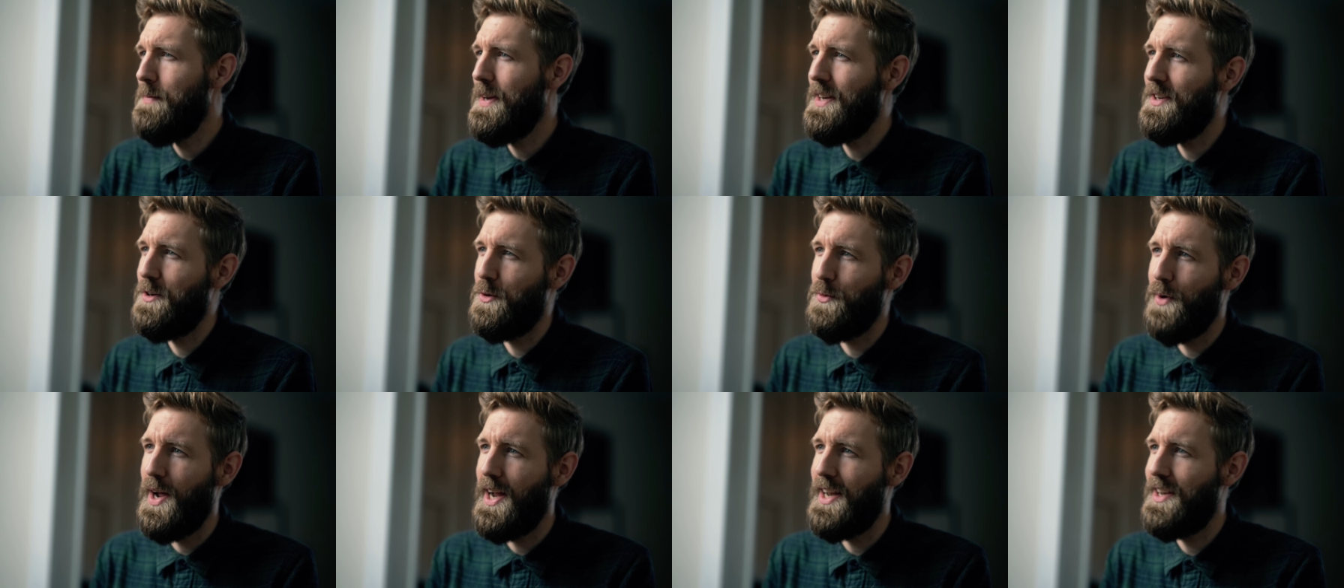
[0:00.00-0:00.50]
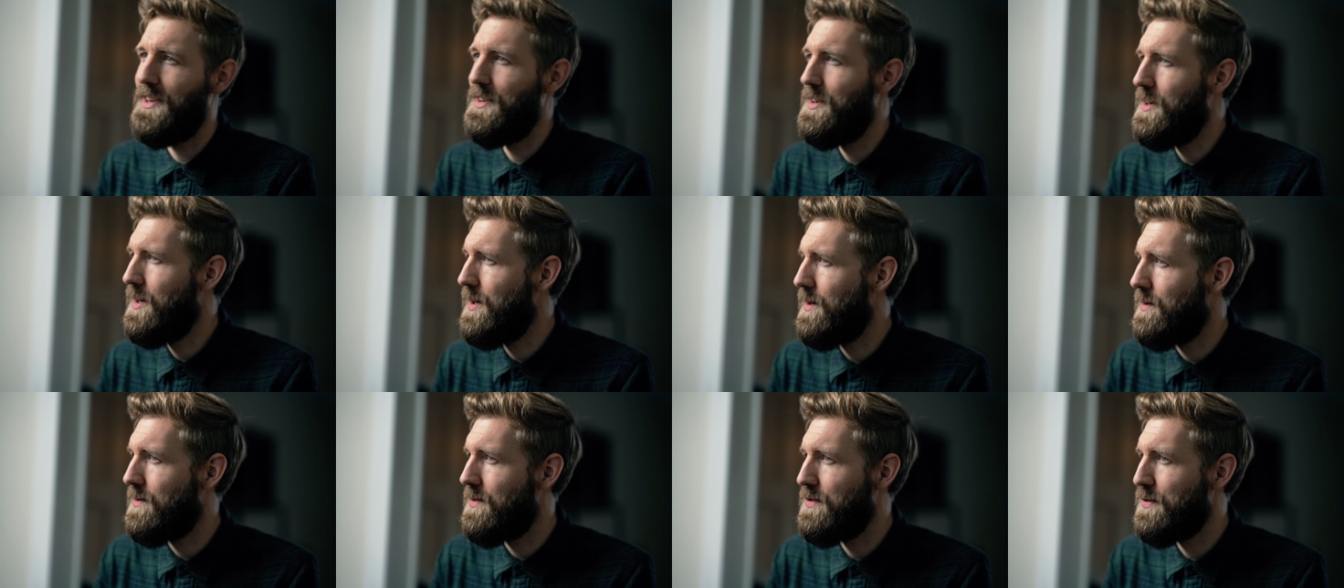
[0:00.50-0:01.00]
pick the right
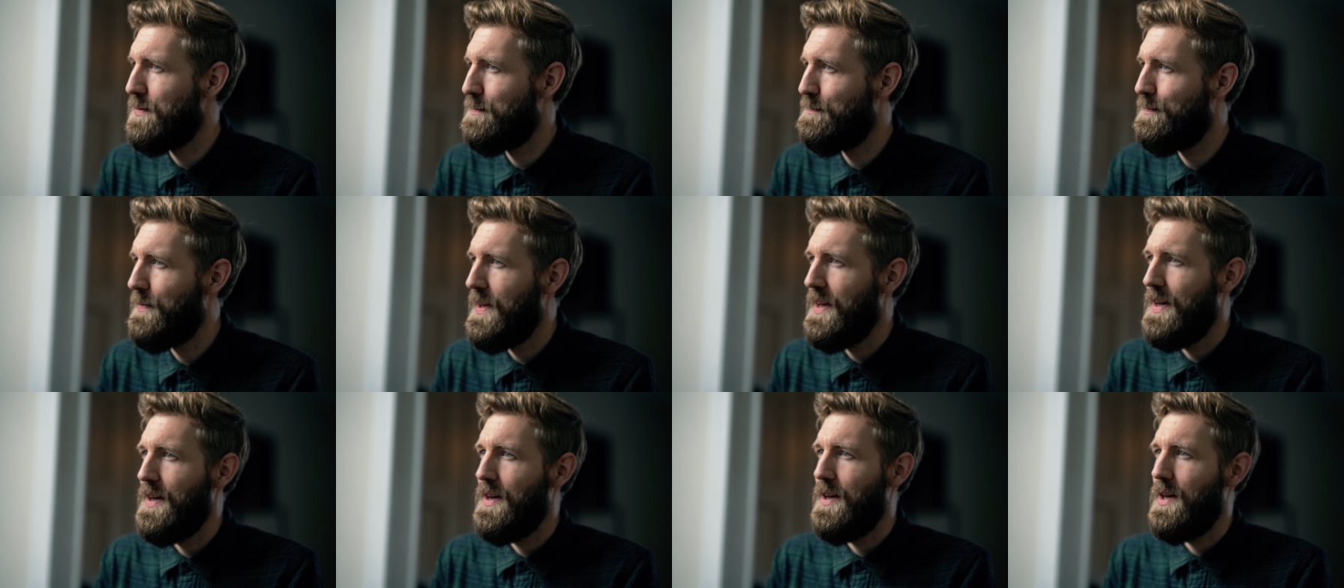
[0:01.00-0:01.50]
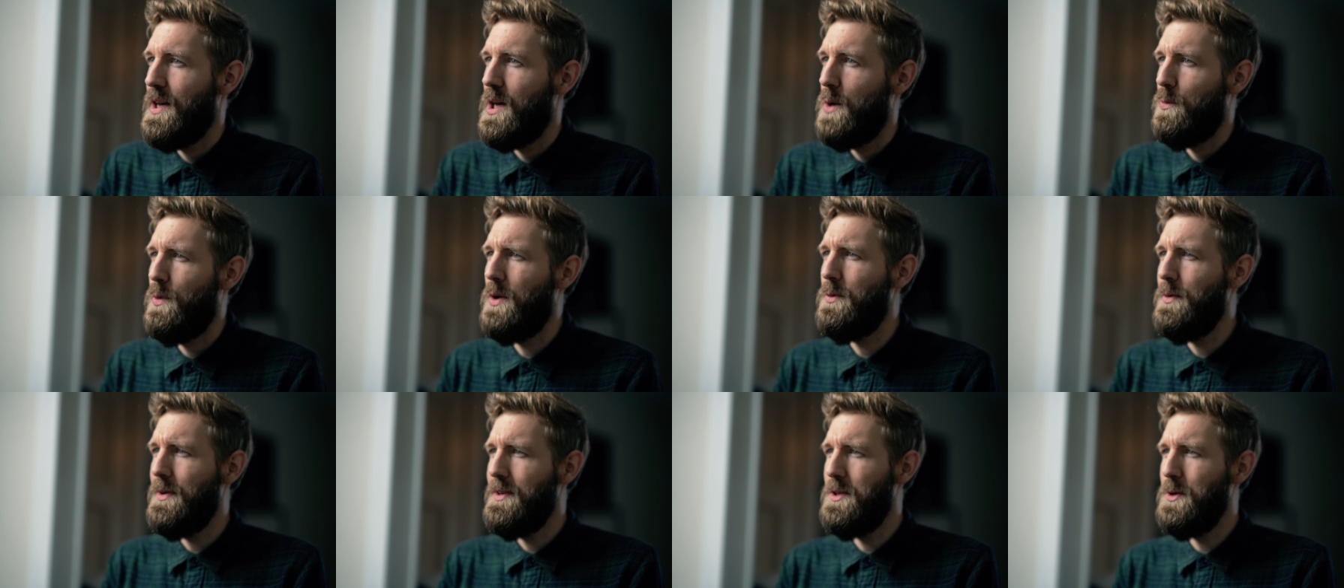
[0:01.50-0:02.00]
notes.
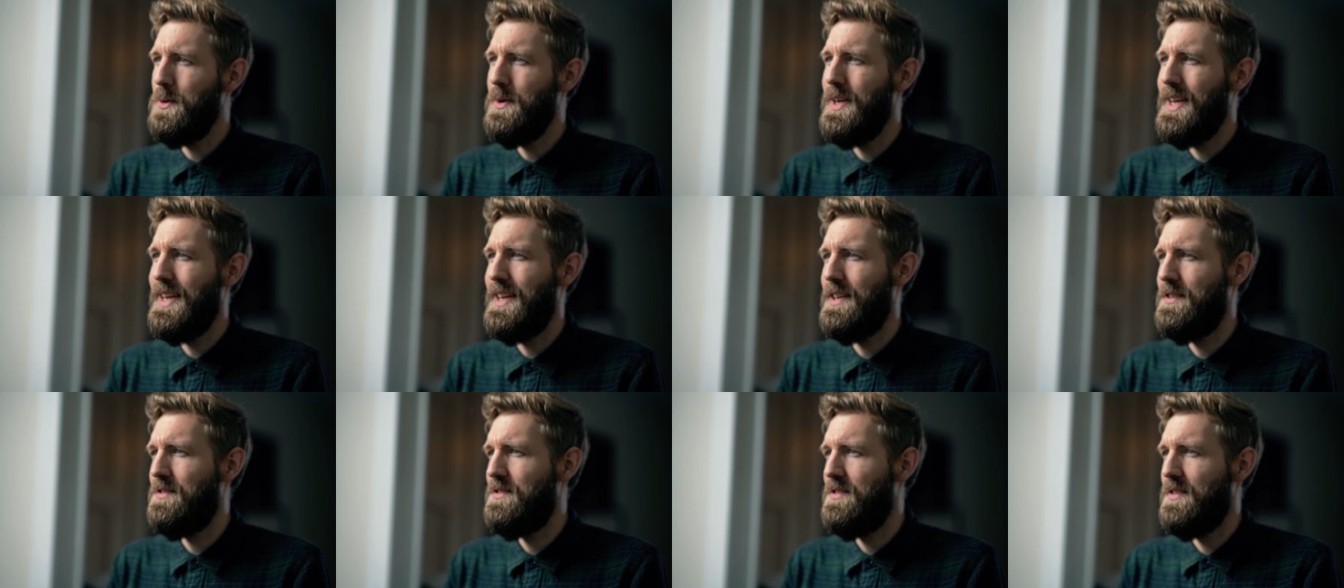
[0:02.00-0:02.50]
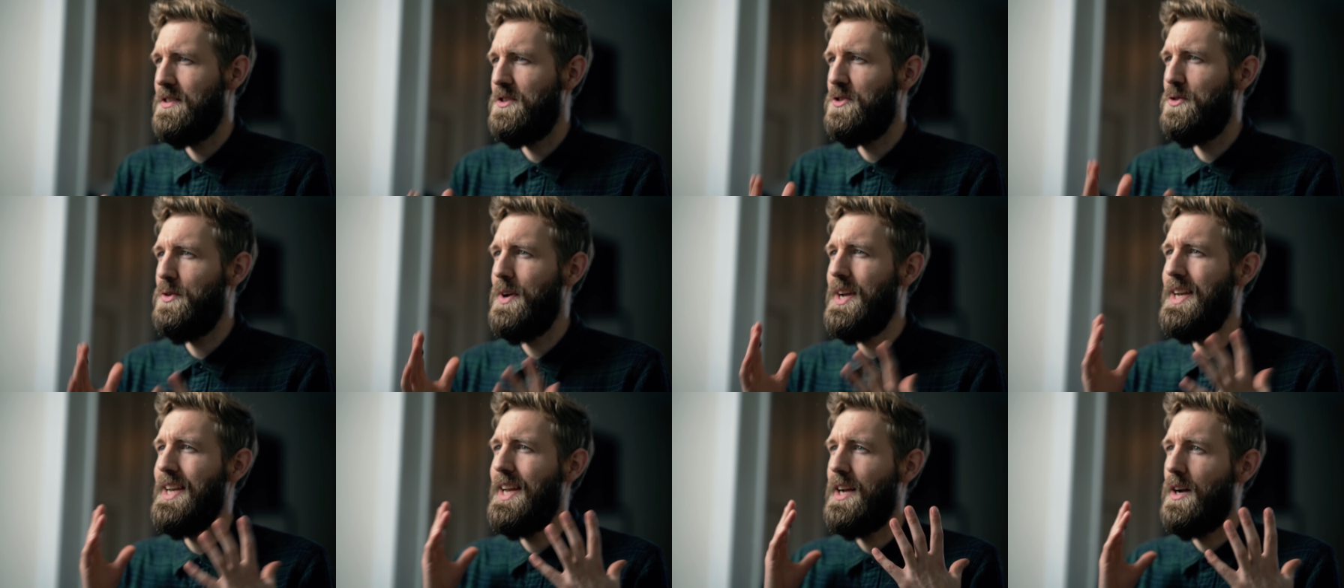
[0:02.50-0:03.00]
What we're doing is
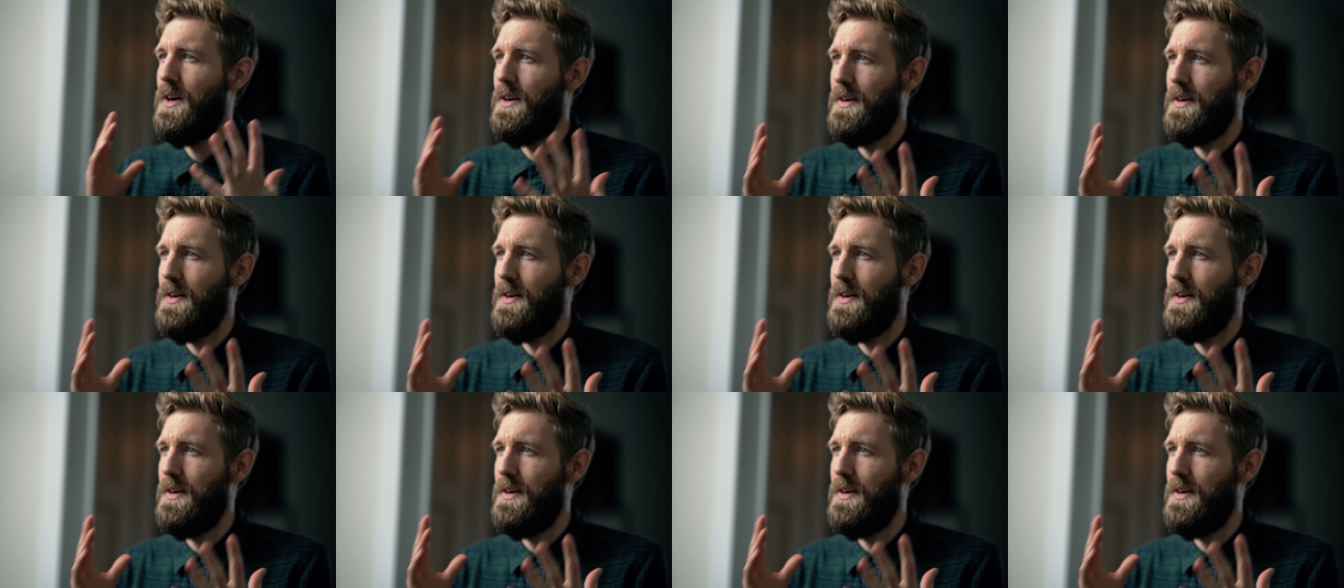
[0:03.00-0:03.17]
training